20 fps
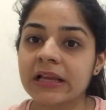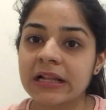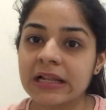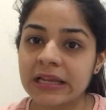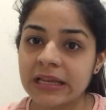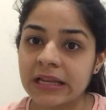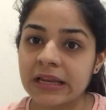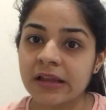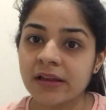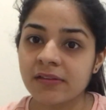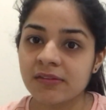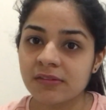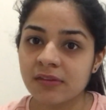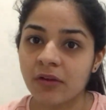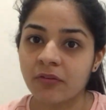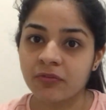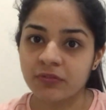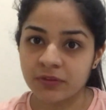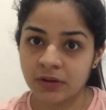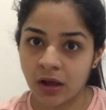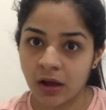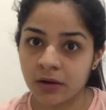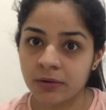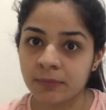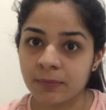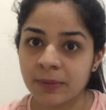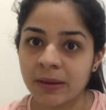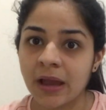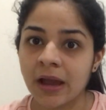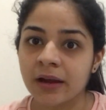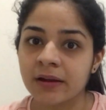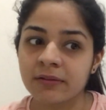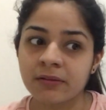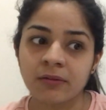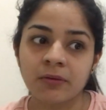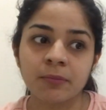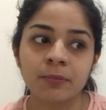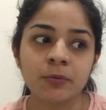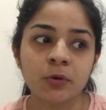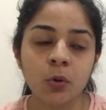cleaning stuff done behind
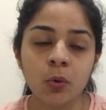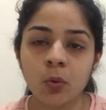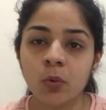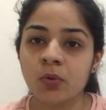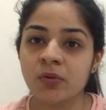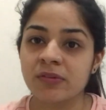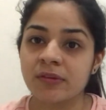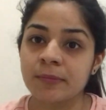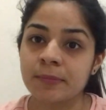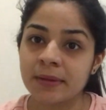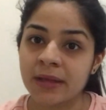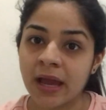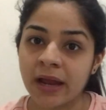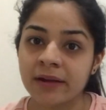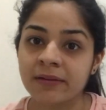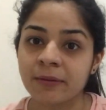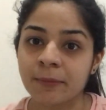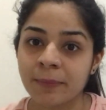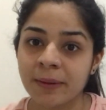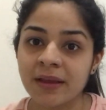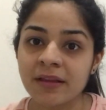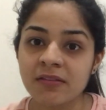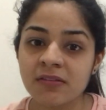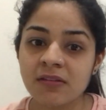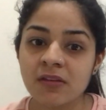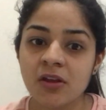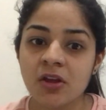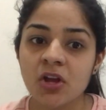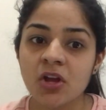the doors and behind the beds,